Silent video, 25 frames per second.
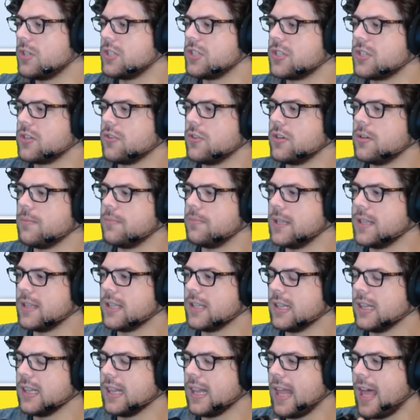is going to be the
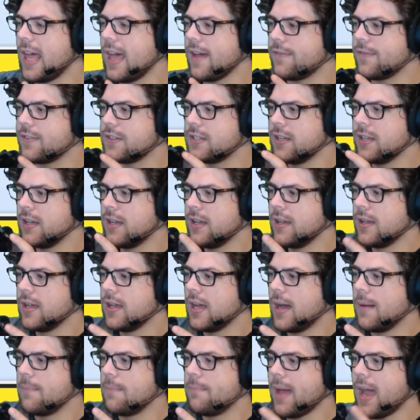left
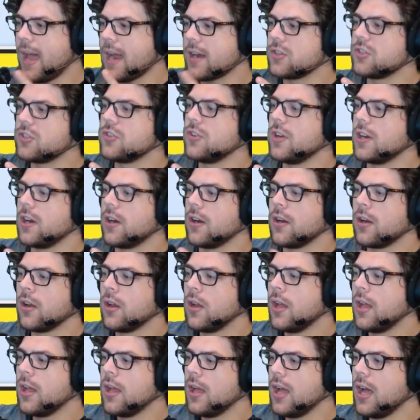back trigger.
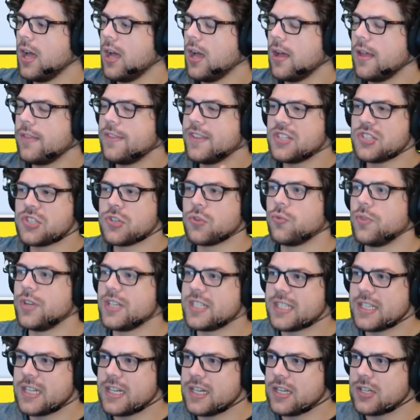This is a
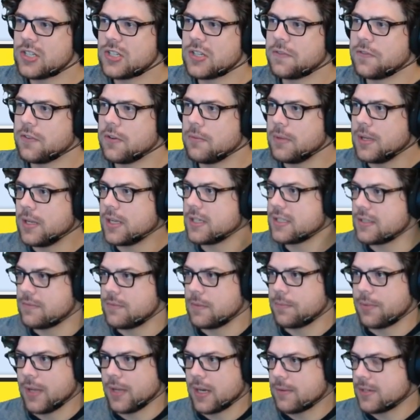recent addition for me because I've
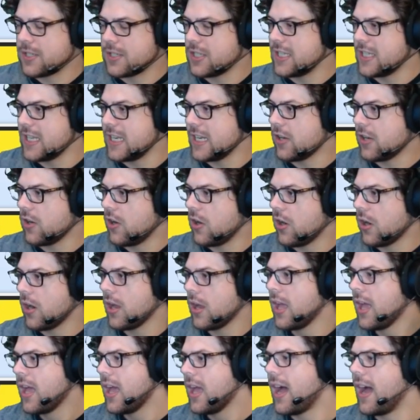been playing a bunch of Diddy Kong.
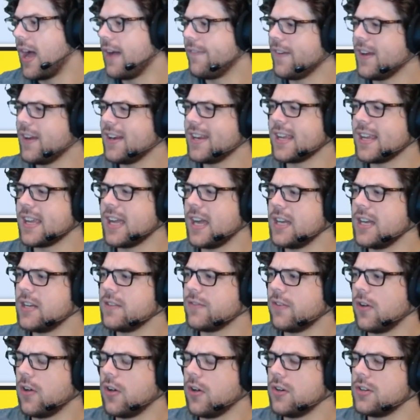I find it kind
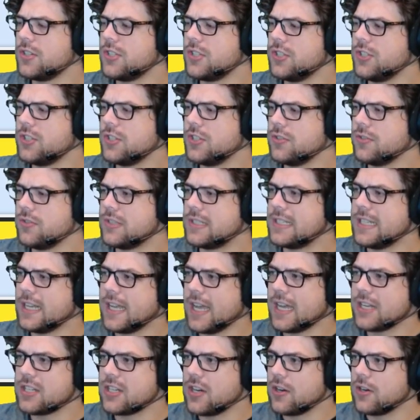of hard to do Z
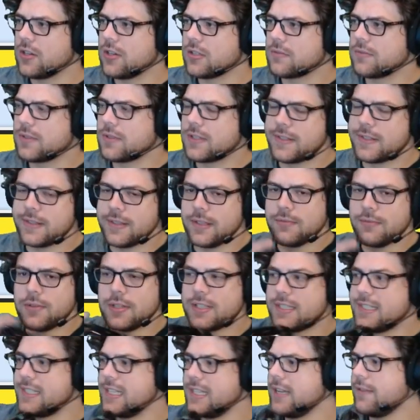catch aerials with
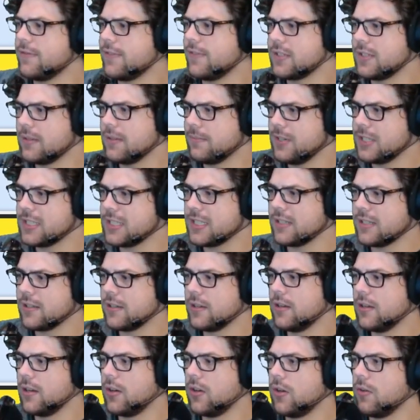Z for some reason,
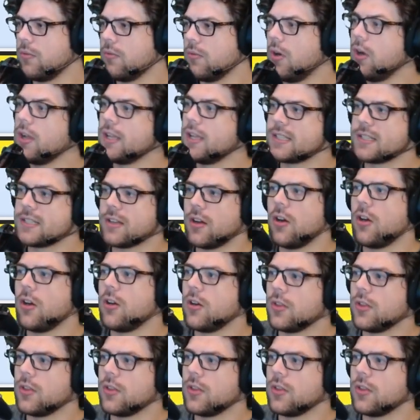or it's R